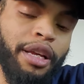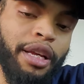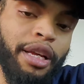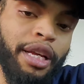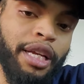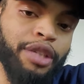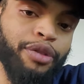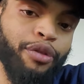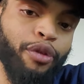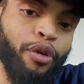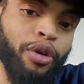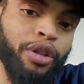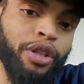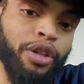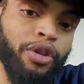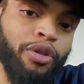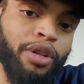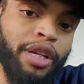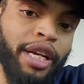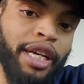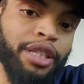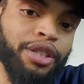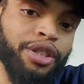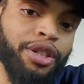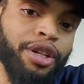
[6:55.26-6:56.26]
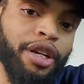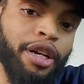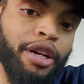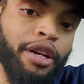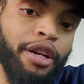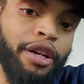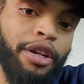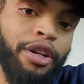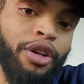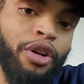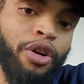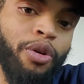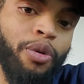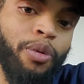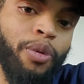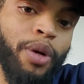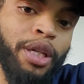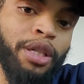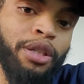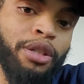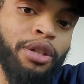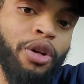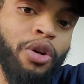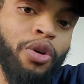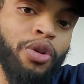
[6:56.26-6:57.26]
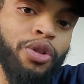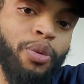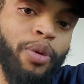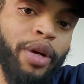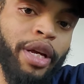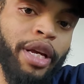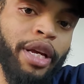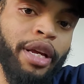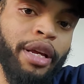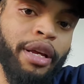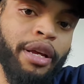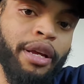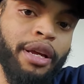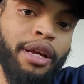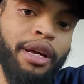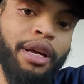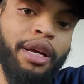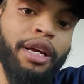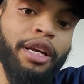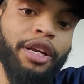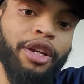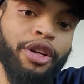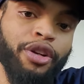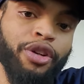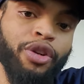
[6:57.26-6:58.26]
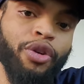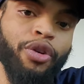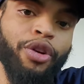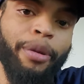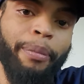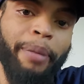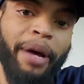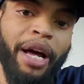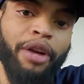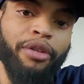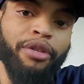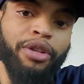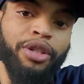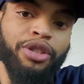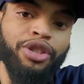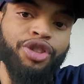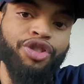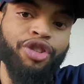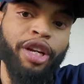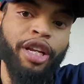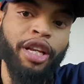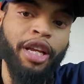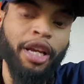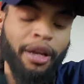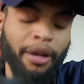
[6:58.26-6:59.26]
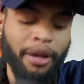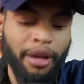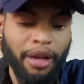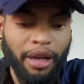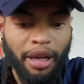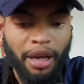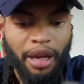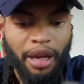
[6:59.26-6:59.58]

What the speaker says: has four little lights here. You know, one goes away, you know your battery is draining.